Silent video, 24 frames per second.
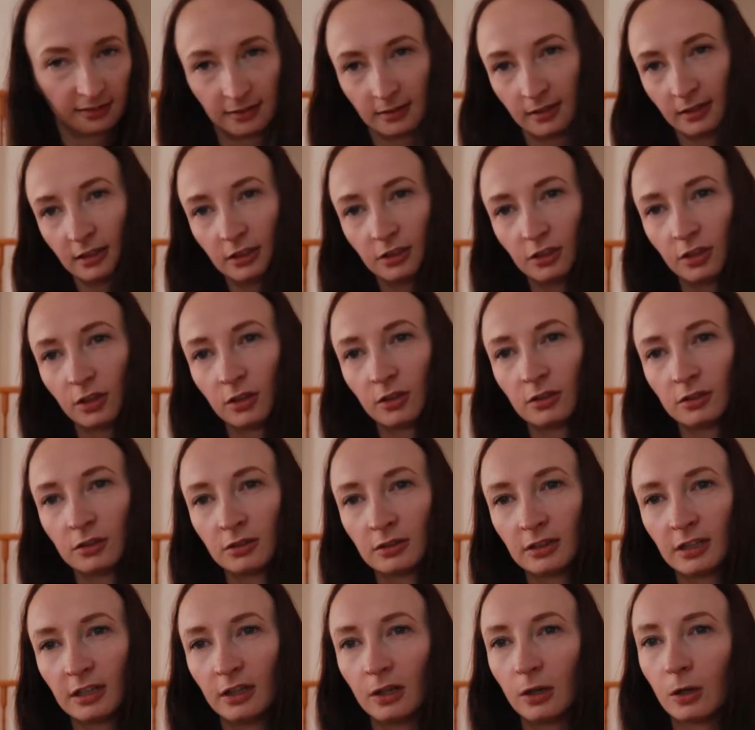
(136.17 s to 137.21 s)
sit
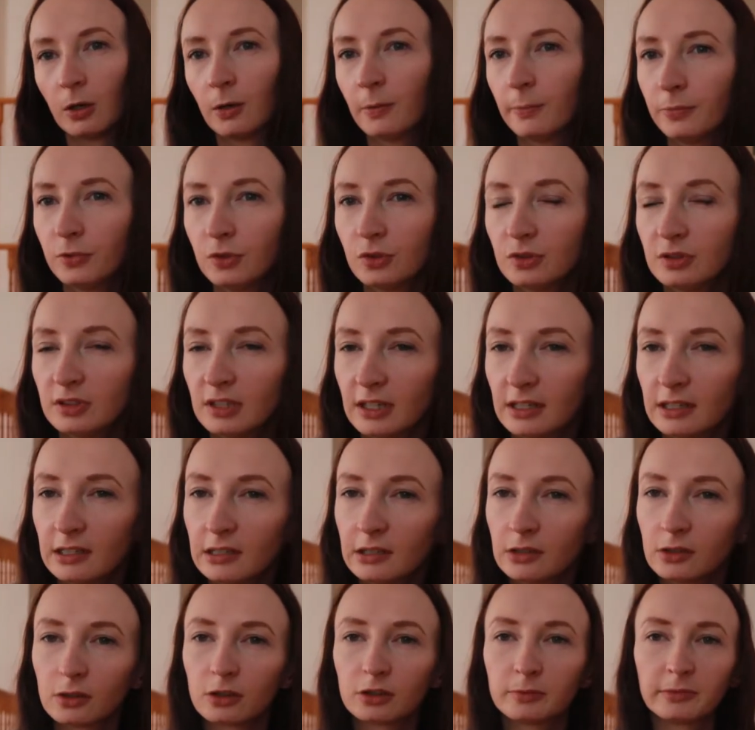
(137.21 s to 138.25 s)
on the computer,
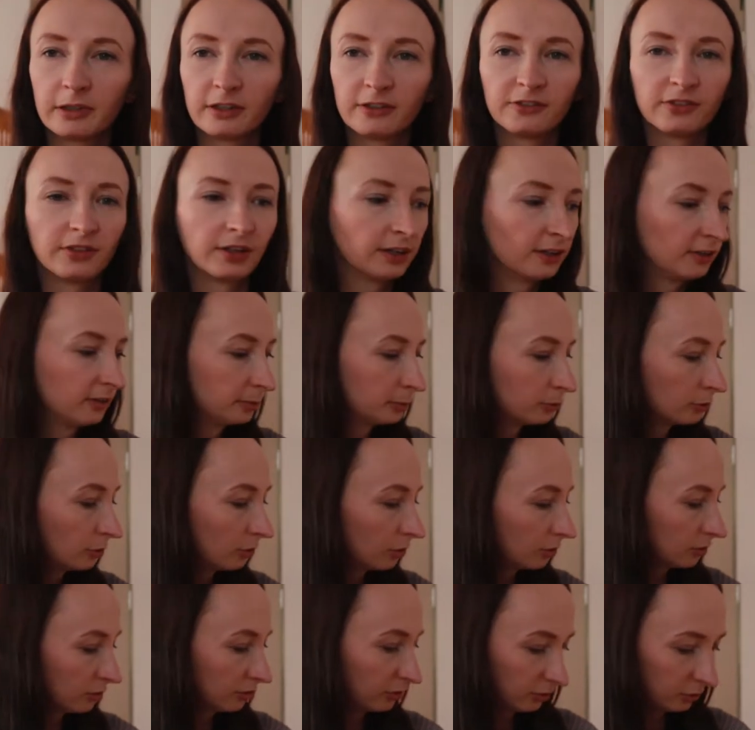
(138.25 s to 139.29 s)
on my
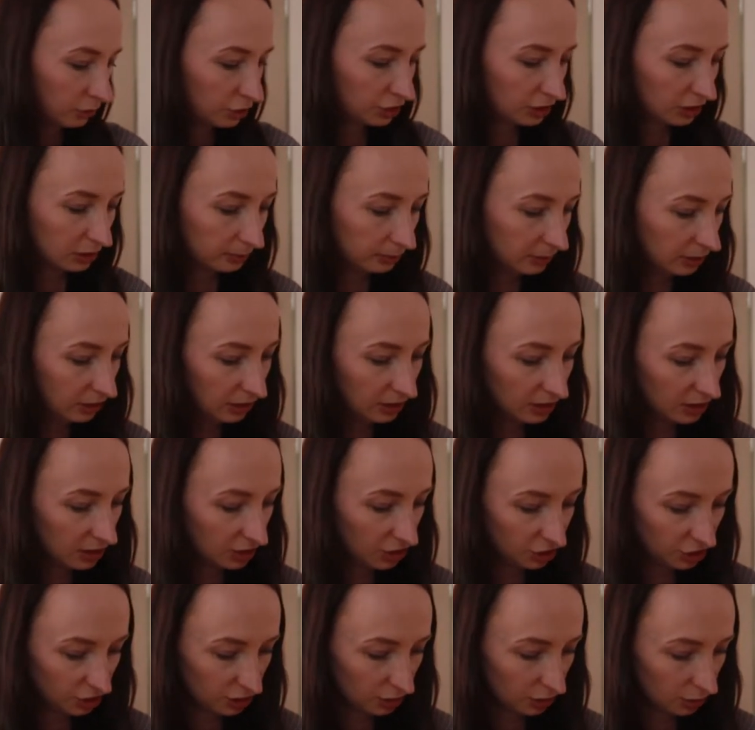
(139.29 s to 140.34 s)
Facebook or social media
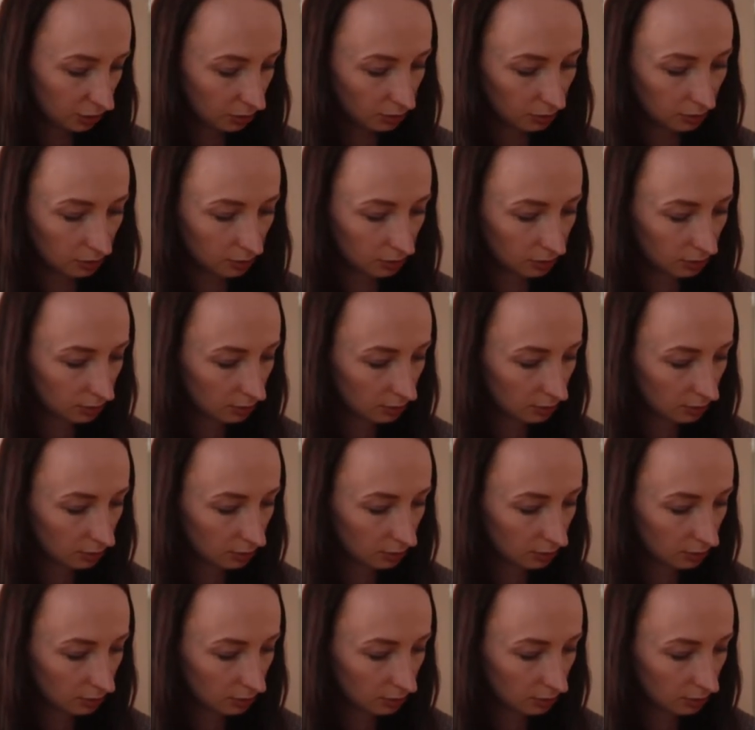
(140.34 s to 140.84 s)
in general,